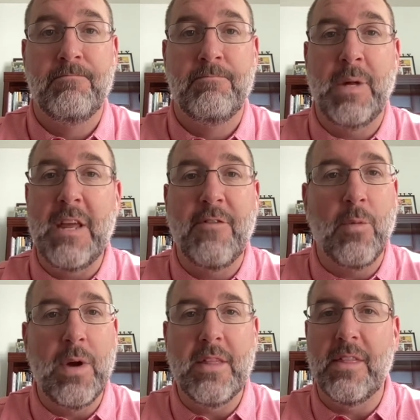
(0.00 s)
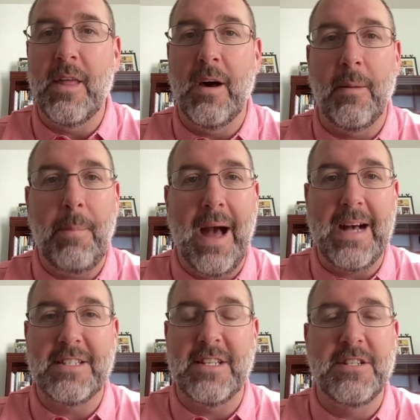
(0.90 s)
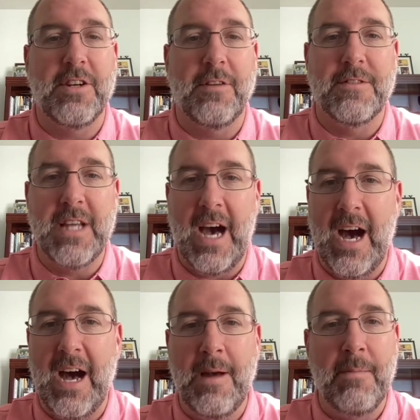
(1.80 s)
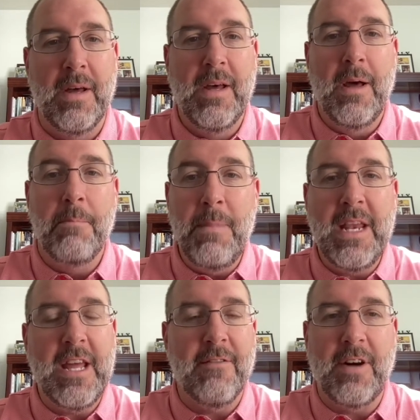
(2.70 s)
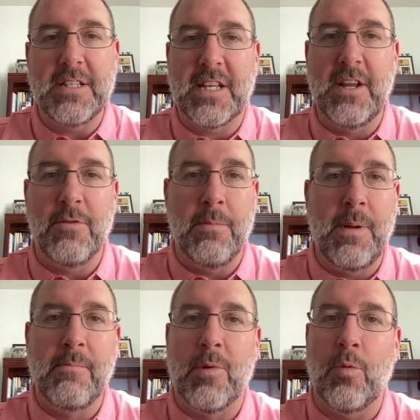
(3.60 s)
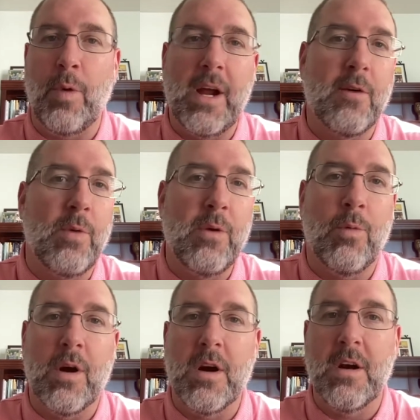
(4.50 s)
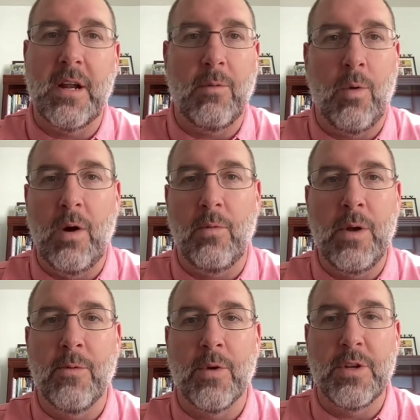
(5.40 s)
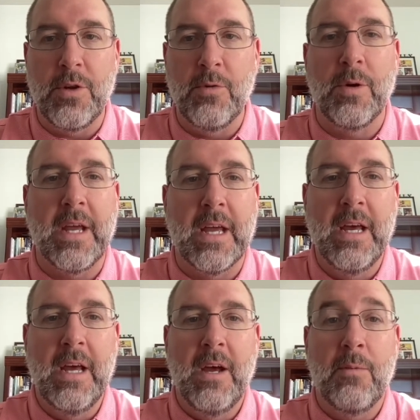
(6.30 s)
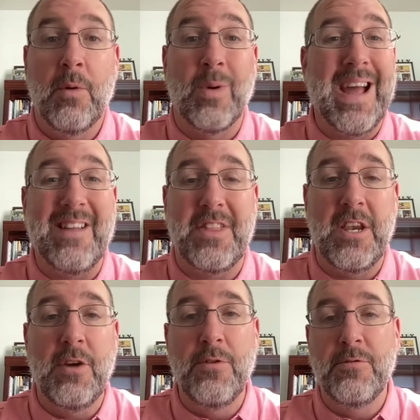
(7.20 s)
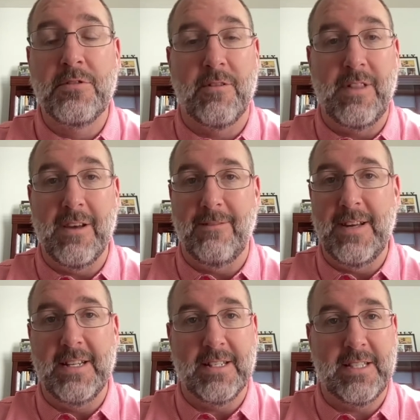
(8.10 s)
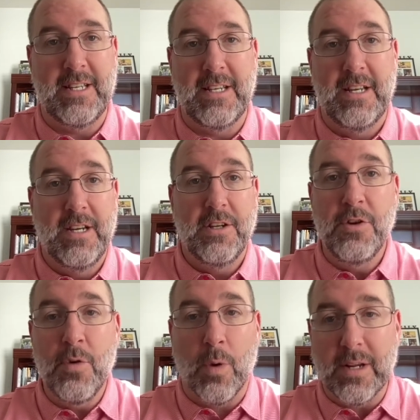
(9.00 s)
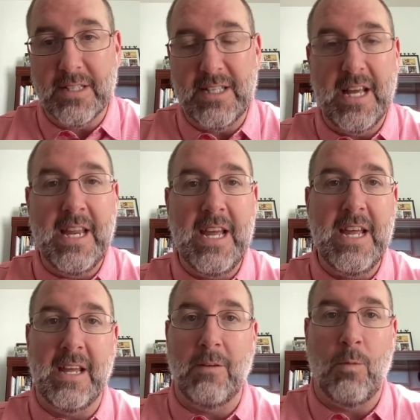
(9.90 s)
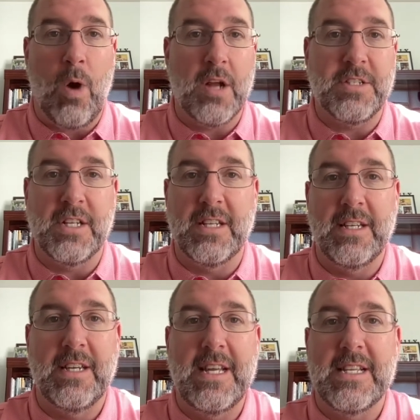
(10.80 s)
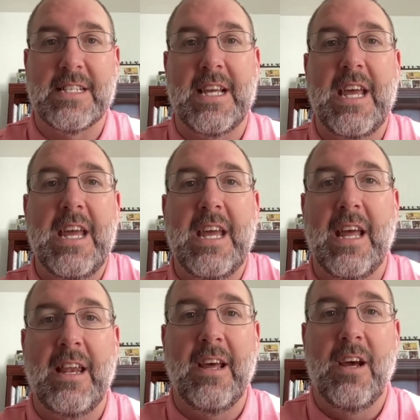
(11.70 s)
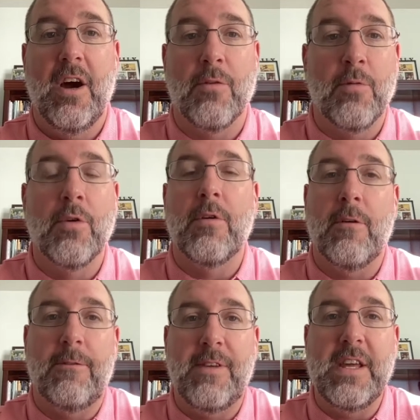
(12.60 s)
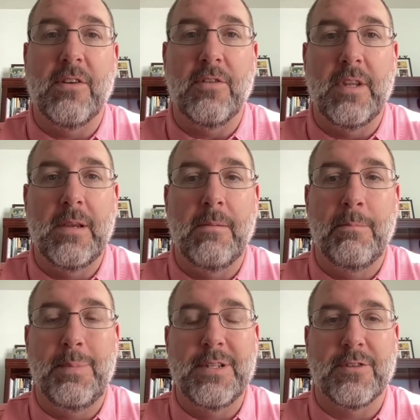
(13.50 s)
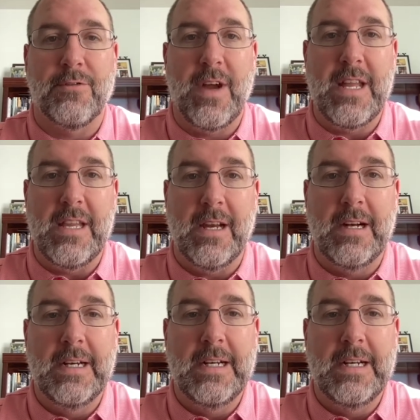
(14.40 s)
But even with the passage of time, many of us can remember where we were and what we were doing when we got the news of the events in New York City and Washington, D.C., and a rural field in Pennsylvania.